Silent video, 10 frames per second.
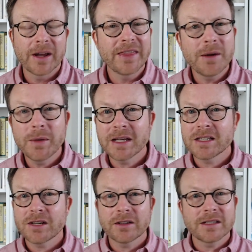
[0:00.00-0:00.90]
And then we can
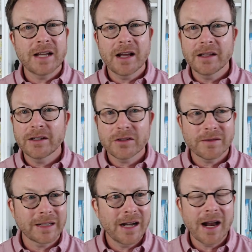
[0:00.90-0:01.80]
start telling
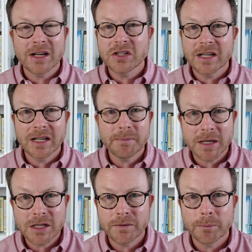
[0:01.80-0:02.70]
ourselves, God, I just need to give
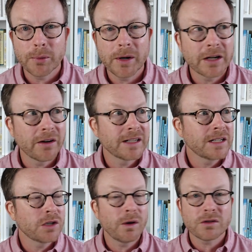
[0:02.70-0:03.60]
myself a break, or I need
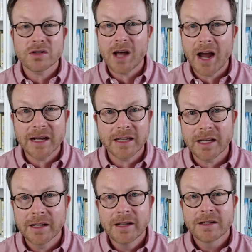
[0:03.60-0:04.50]
to go outside and
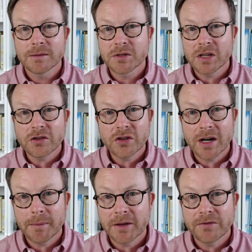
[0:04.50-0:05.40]
get some sunshine
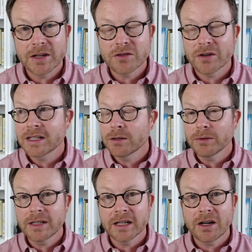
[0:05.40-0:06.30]
on my face, or I need
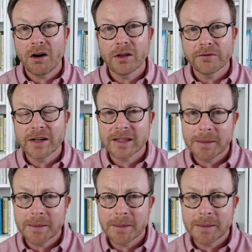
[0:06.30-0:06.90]
to call a friend.